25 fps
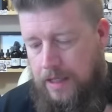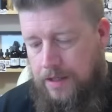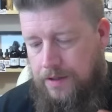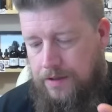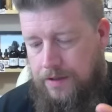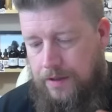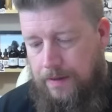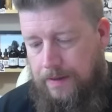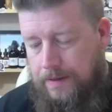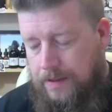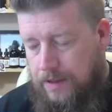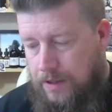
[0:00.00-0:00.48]

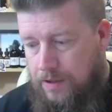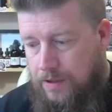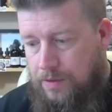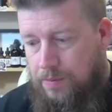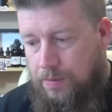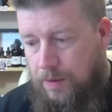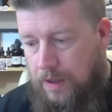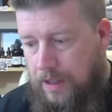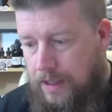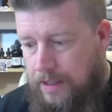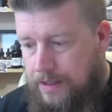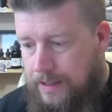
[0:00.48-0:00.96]
So it just
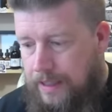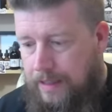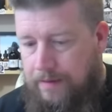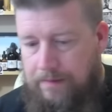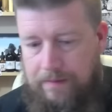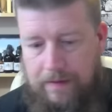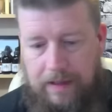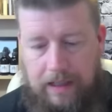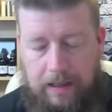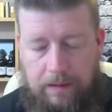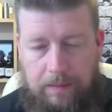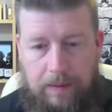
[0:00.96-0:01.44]
works out
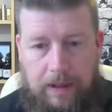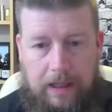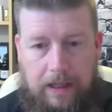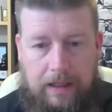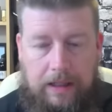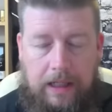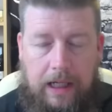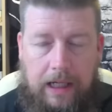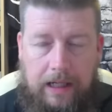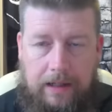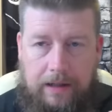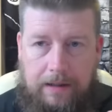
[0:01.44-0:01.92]
really
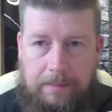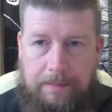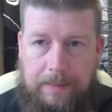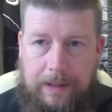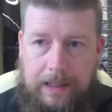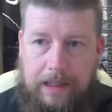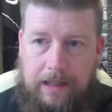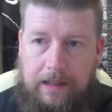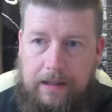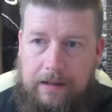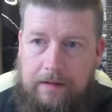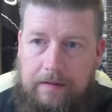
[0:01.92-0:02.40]
well. The
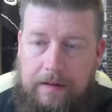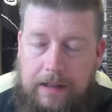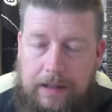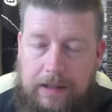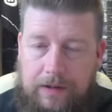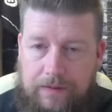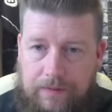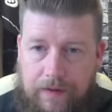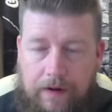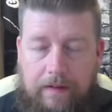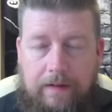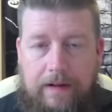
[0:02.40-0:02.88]
banana
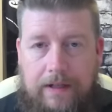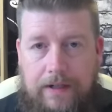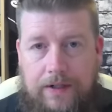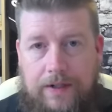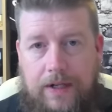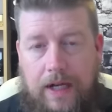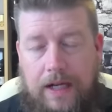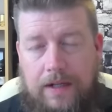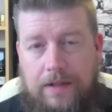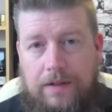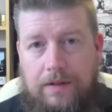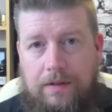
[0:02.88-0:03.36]
is very
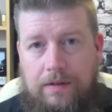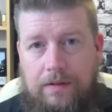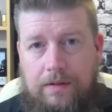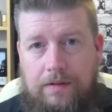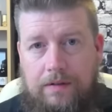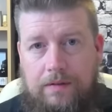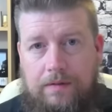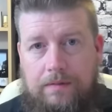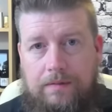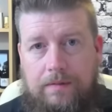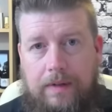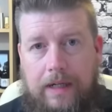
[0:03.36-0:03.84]
subtle
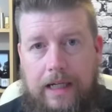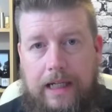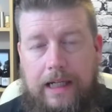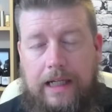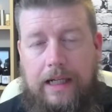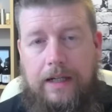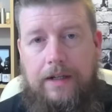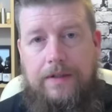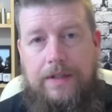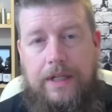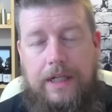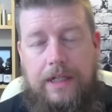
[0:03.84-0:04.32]
when it
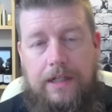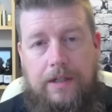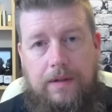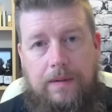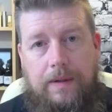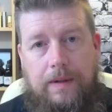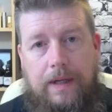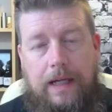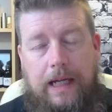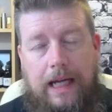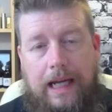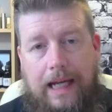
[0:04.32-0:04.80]
goes
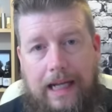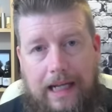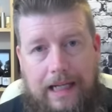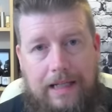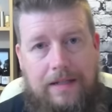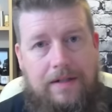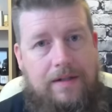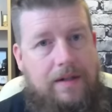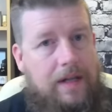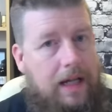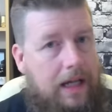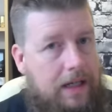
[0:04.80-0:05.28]
into it. It
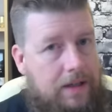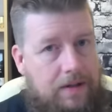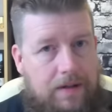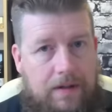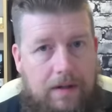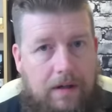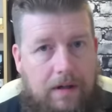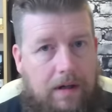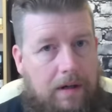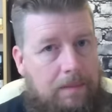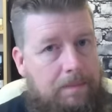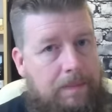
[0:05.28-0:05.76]
isn't,
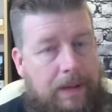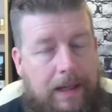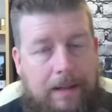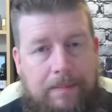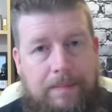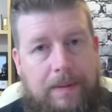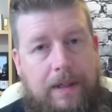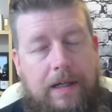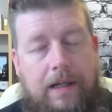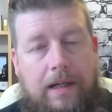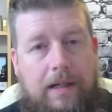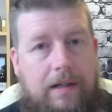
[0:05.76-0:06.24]
it's not a
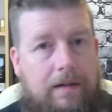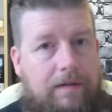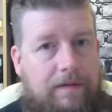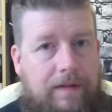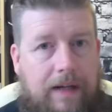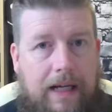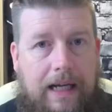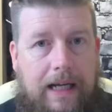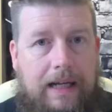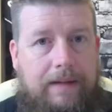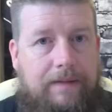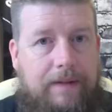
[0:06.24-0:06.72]
big banana
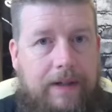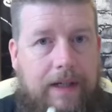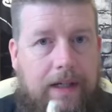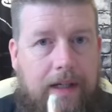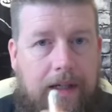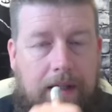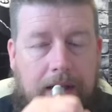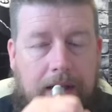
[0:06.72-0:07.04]
flavour.